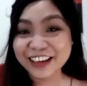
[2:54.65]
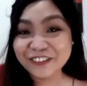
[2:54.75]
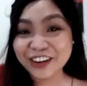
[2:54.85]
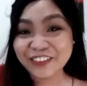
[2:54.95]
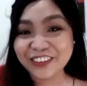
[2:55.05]

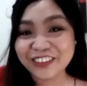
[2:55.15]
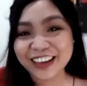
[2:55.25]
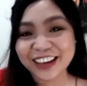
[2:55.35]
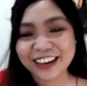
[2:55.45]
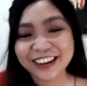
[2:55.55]
When we were
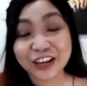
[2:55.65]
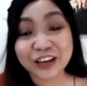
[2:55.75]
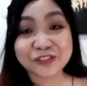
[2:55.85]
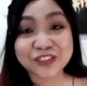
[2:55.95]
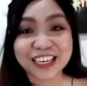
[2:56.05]
younger,
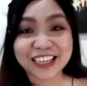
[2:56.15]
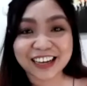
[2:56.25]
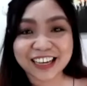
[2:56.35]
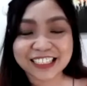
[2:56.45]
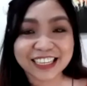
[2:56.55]
you've seen
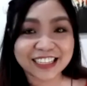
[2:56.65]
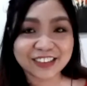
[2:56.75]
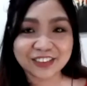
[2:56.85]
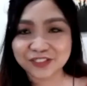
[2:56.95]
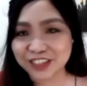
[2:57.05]
us and
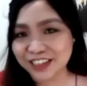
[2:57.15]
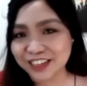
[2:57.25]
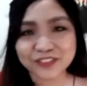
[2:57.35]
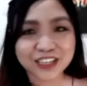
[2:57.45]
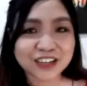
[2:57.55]

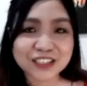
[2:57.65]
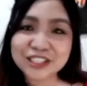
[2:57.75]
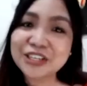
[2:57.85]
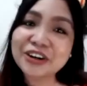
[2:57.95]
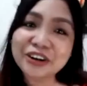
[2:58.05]
you've seen us
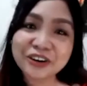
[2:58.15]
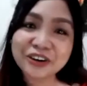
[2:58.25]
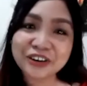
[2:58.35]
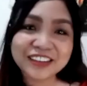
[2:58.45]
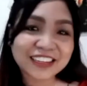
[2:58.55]

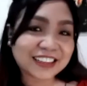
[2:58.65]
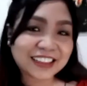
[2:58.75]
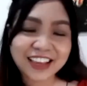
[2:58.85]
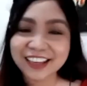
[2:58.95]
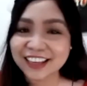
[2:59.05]
grown and
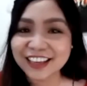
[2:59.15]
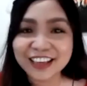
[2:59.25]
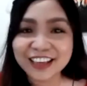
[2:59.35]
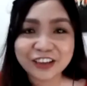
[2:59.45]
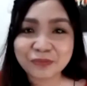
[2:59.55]
like
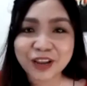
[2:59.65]
you've been a